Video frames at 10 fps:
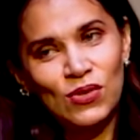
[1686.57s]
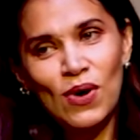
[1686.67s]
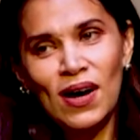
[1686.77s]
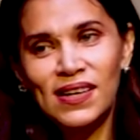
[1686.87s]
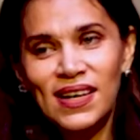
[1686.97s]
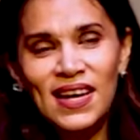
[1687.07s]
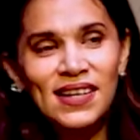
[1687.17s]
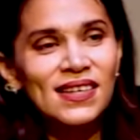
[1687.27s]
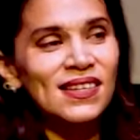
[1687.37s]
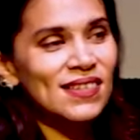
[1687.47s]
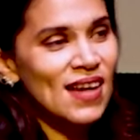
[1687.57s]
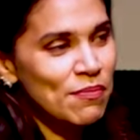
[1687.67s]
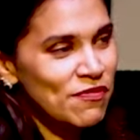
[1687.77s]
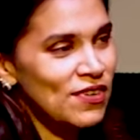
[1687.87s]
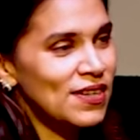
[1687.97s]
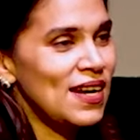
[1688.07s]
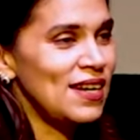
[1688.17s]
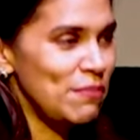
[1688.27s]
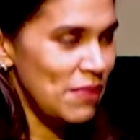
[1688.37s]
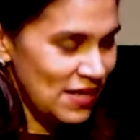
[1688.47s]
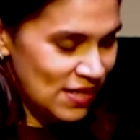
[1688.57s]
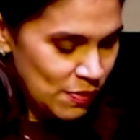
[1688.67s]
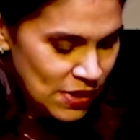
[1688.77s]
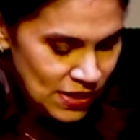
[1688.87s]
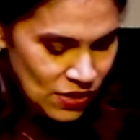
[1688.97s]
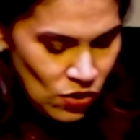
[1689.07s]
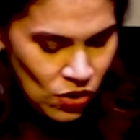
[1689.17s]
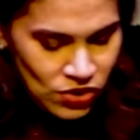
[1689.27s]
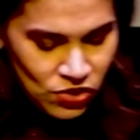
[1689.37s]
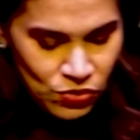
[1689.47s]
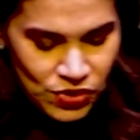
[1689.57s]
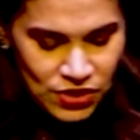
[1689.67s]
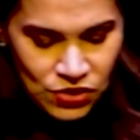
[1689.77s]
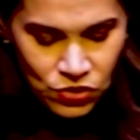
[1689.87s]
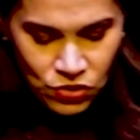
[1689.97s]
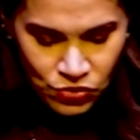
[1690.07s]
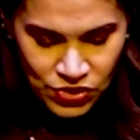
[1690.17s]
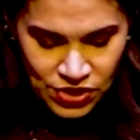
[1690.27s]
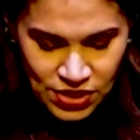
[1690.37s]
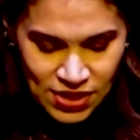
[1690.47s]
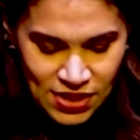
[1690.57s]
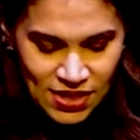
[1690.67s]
to our great discomfort and embarrassment, God chooses to use